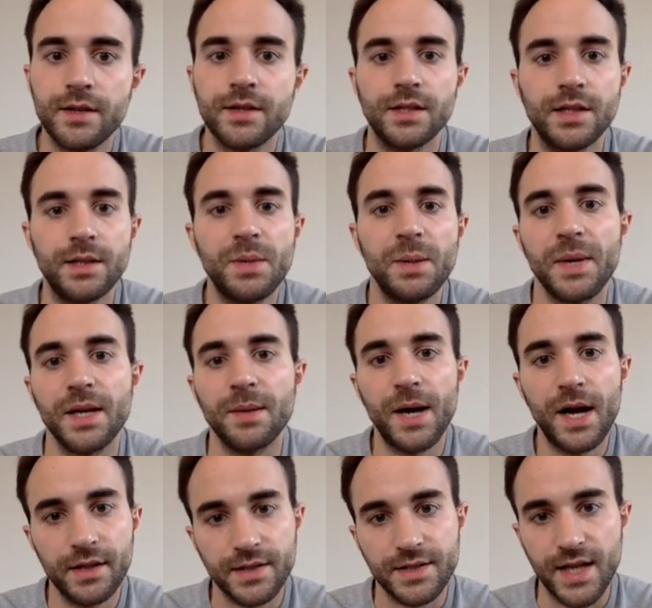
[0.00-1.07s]
To limit
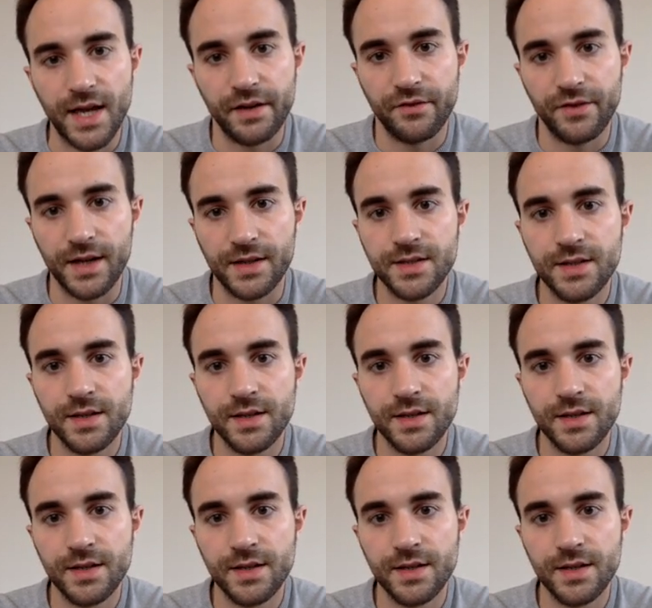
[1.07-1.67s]
metabolic side effects,